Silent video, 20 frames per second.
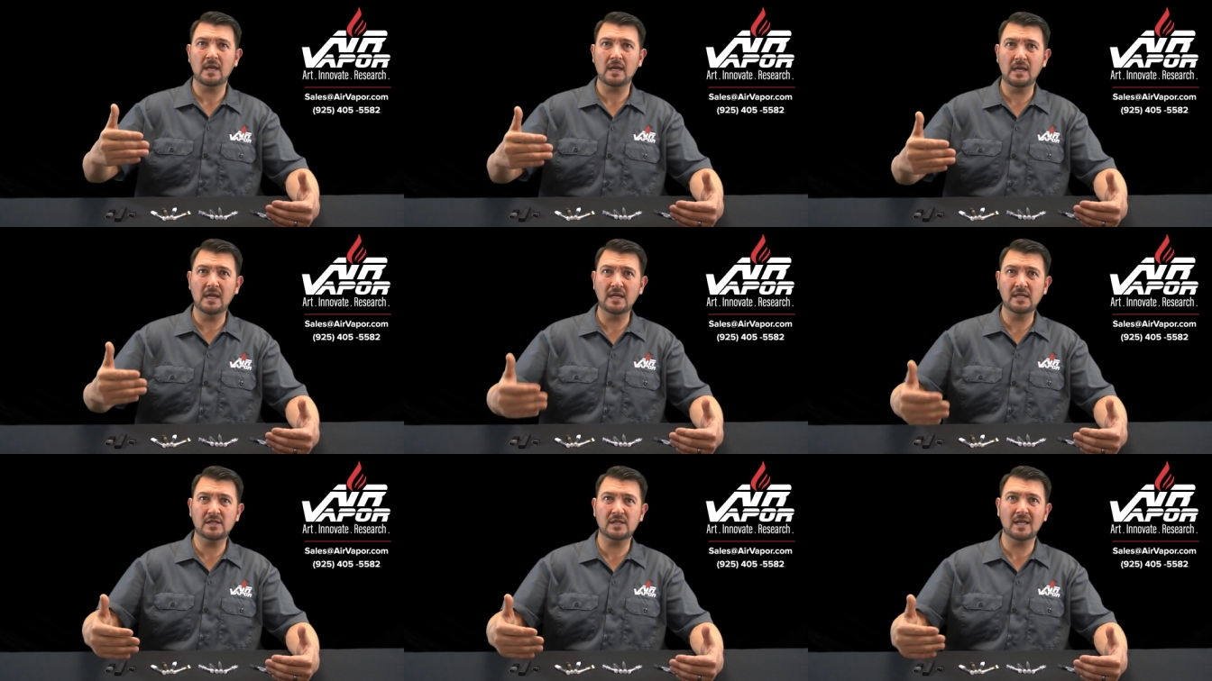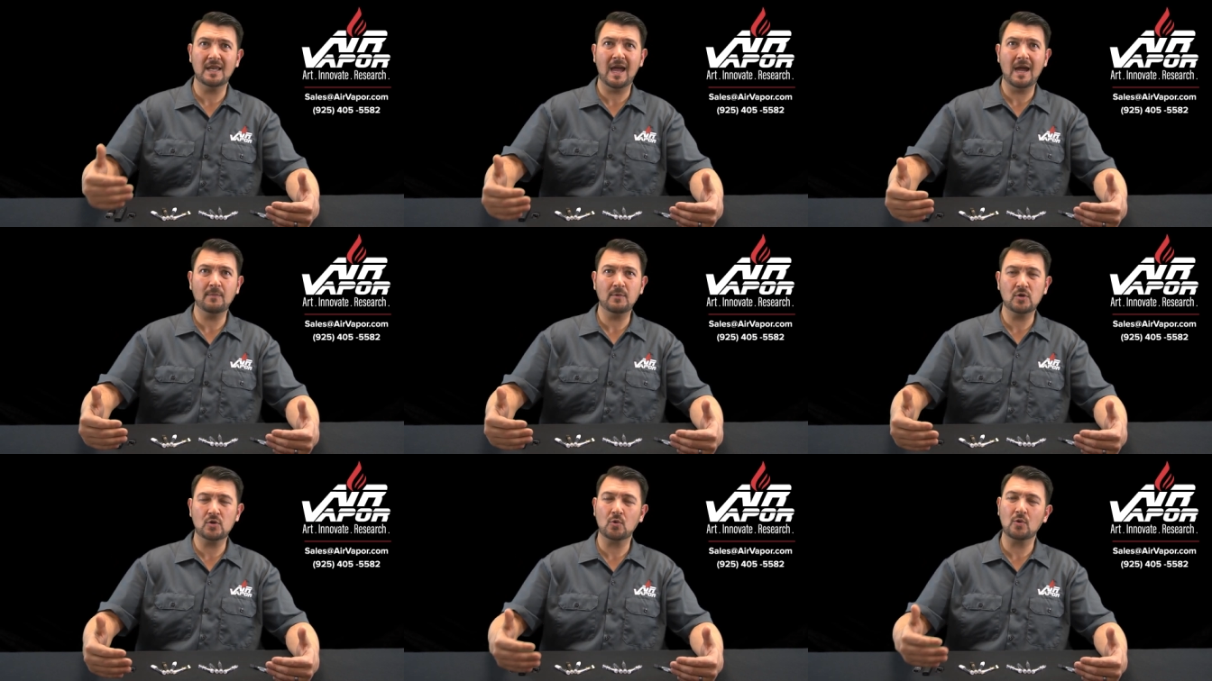each
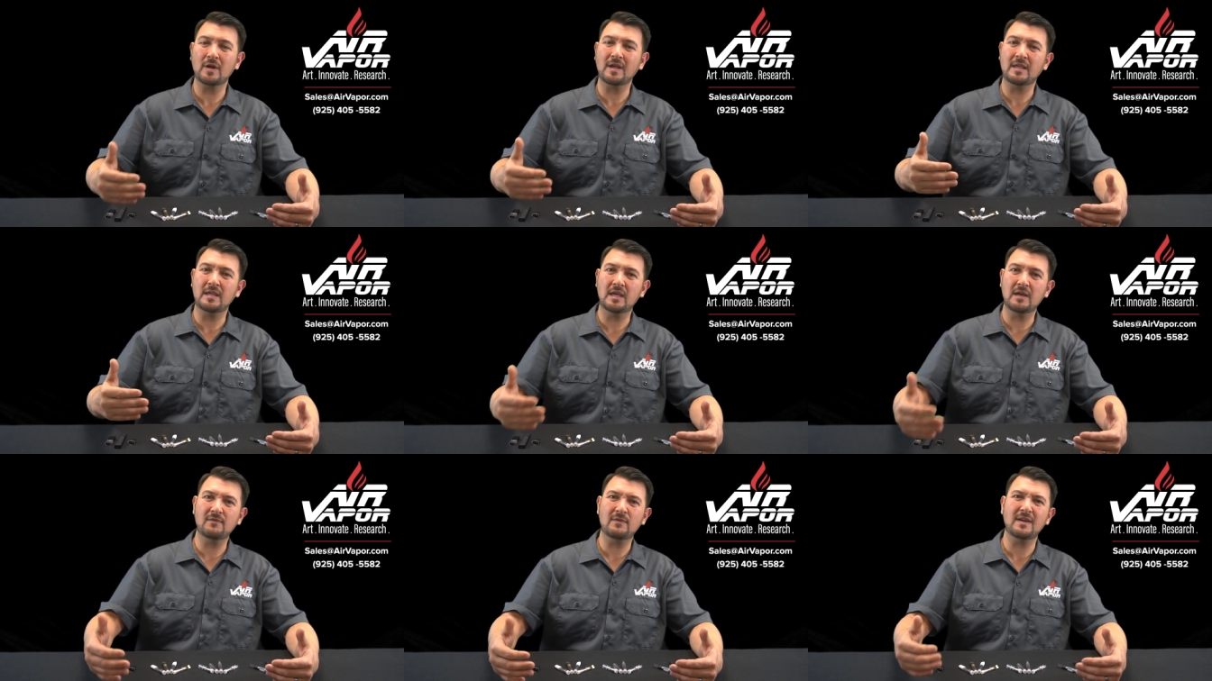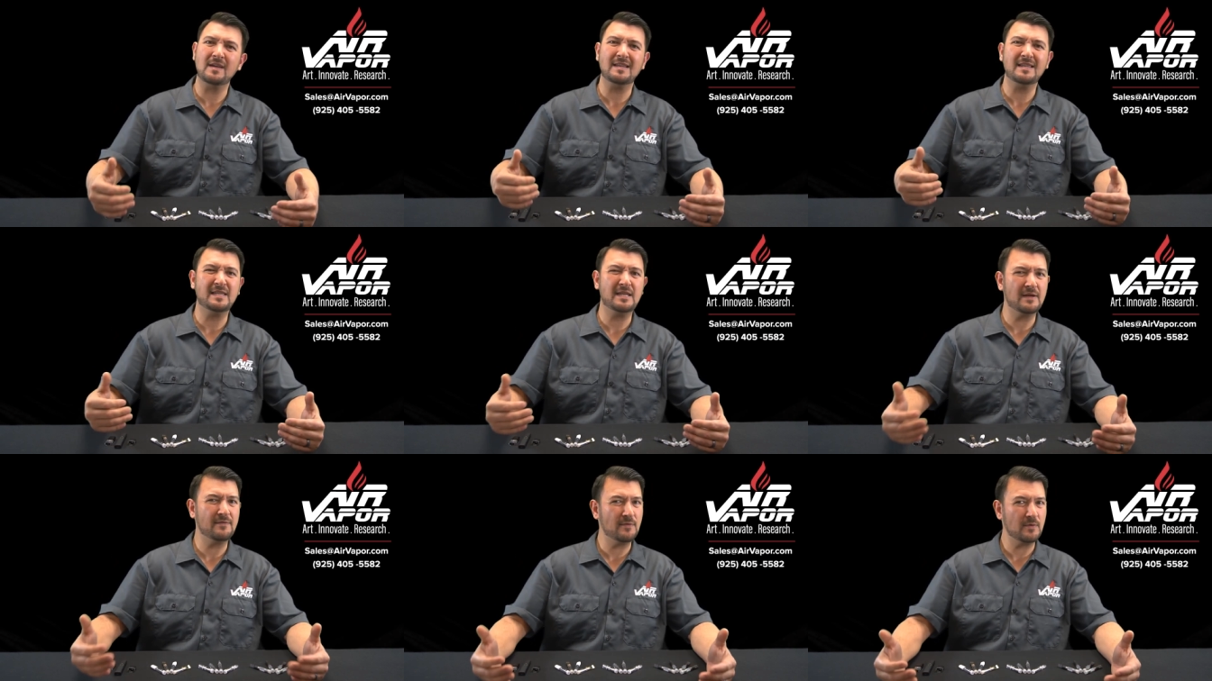laboratory
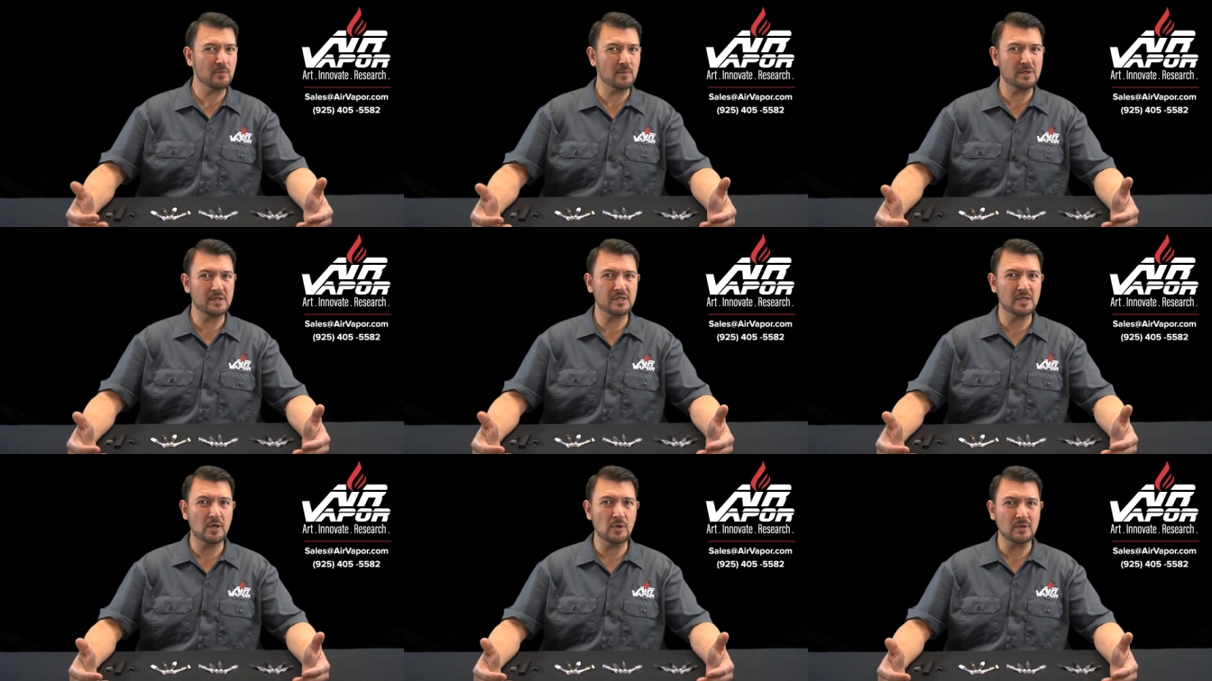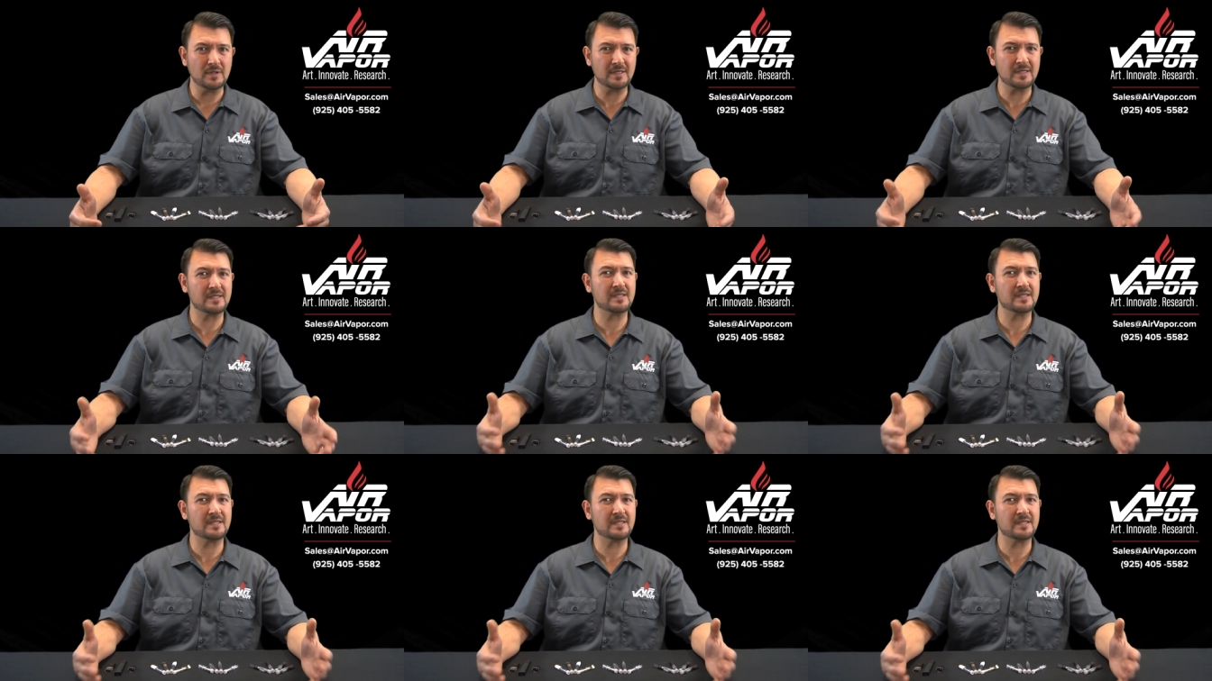giving different results,